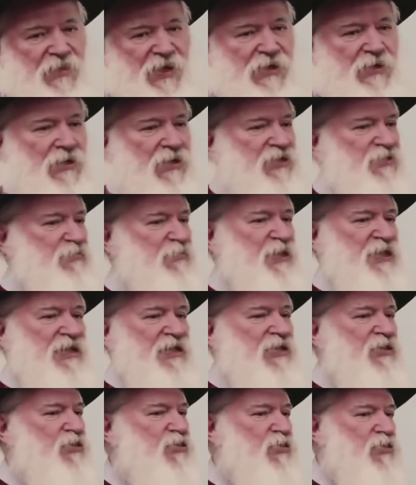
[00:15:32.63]
Because
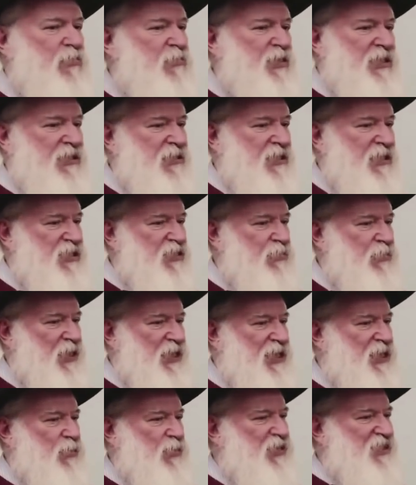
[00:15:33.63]
being human is
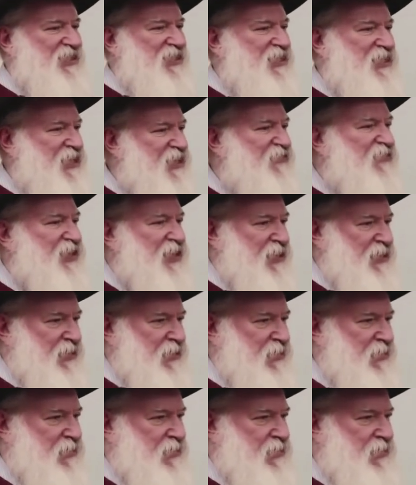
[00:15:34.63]
what he was
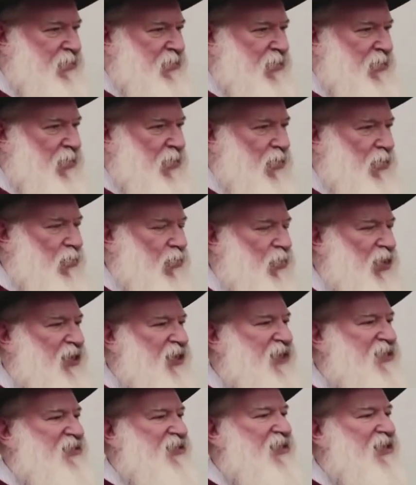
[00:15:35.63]
given.
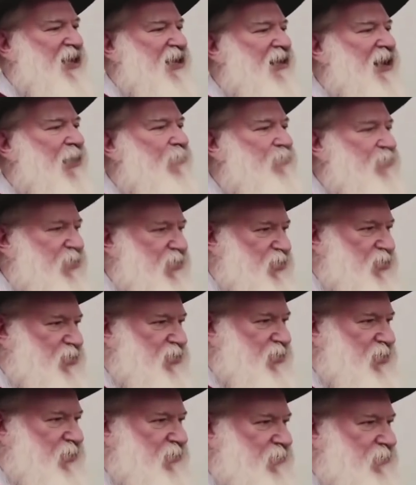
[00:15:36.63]
What has he
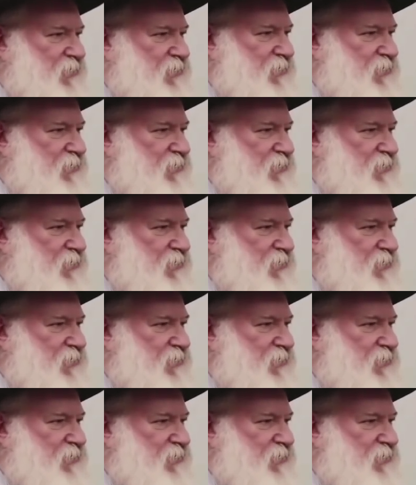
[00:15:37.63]
accomplished?